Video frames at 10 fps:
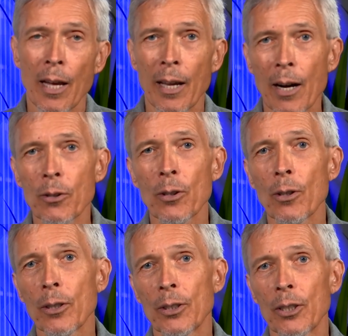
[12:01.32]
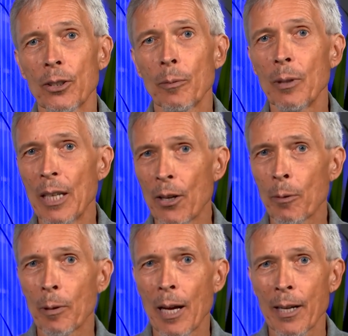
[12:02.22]
In our solar system, the
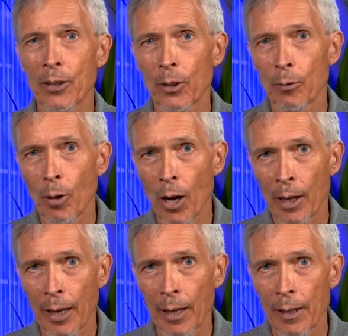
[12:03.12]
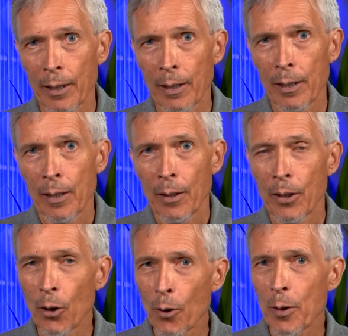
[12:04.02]
inner planets are rocky.
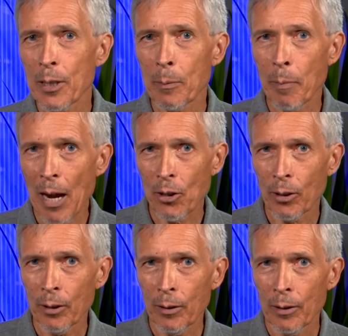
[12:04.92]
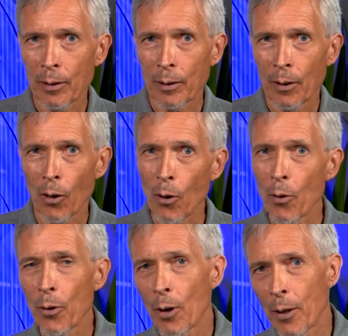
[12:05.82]
The Earth is special. Although
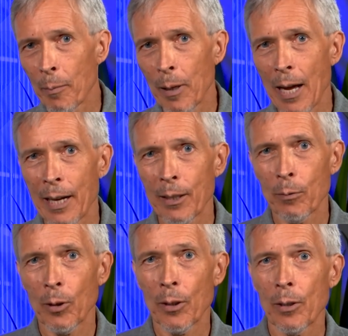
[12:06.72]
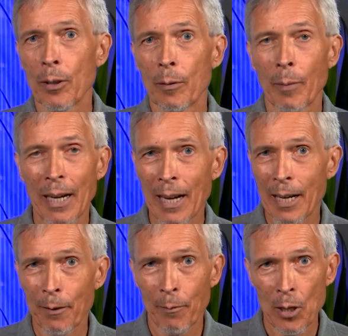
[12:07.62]
there are other planets with
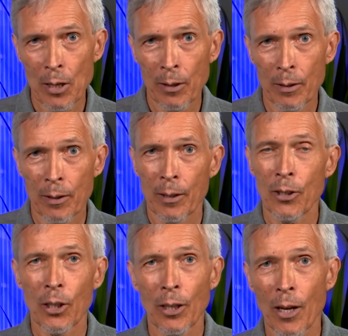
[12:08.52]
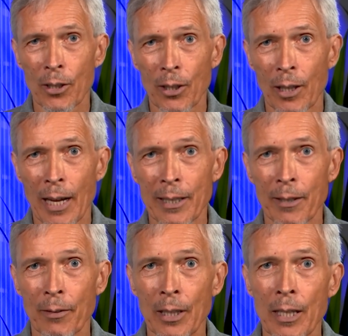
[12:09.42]
magnetic fields and geological
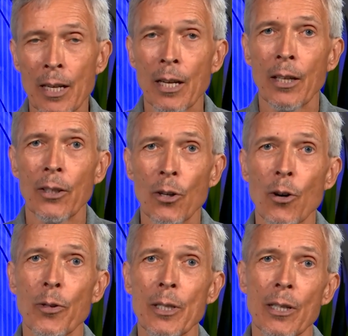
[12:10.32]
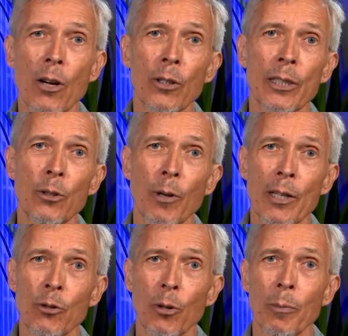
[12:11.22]
activity, the Earth is the only
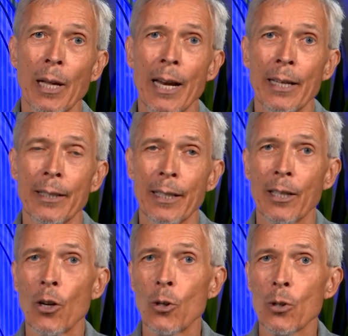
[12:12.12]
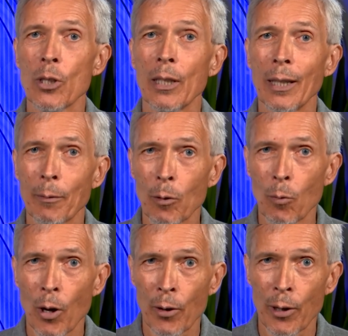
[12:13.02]
terrestrial planet that can host liquid
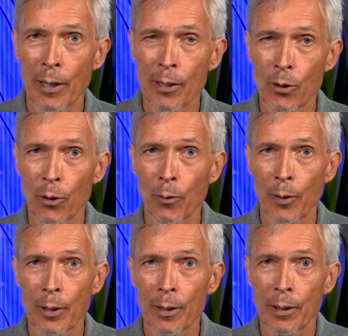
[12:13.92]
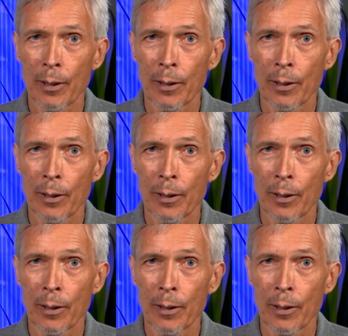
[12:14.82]
water on its surface.